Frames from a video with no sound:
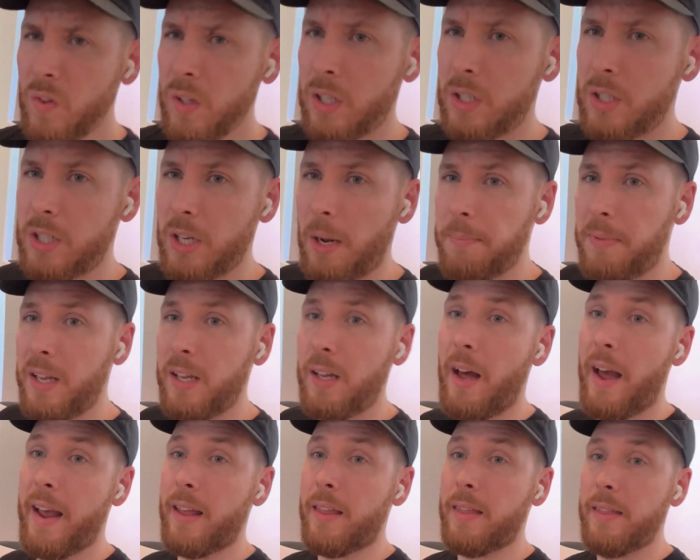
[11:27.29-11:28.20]
Something
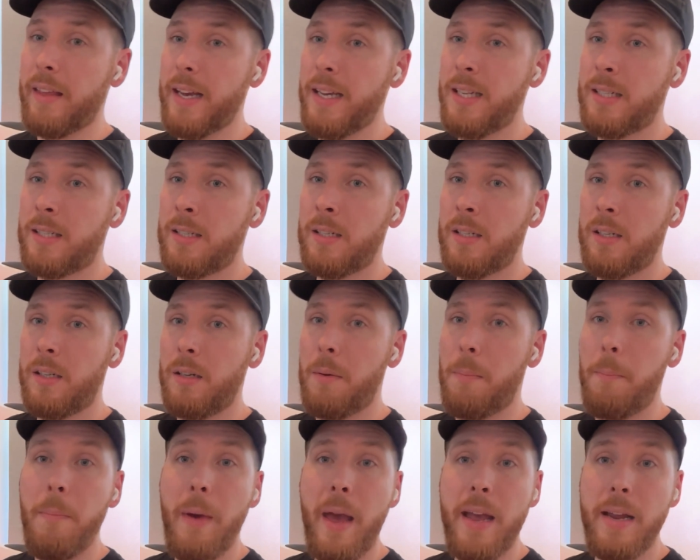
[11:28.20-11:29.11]
like this
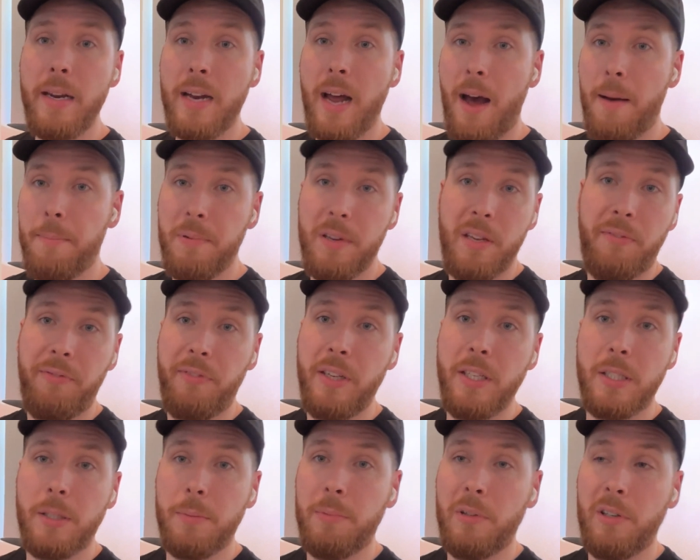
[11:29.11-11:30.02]
may not be
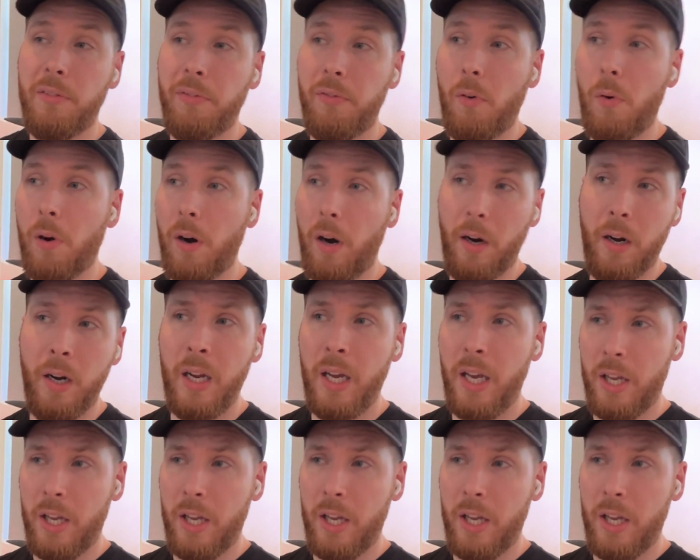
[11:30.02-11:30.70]
feasible for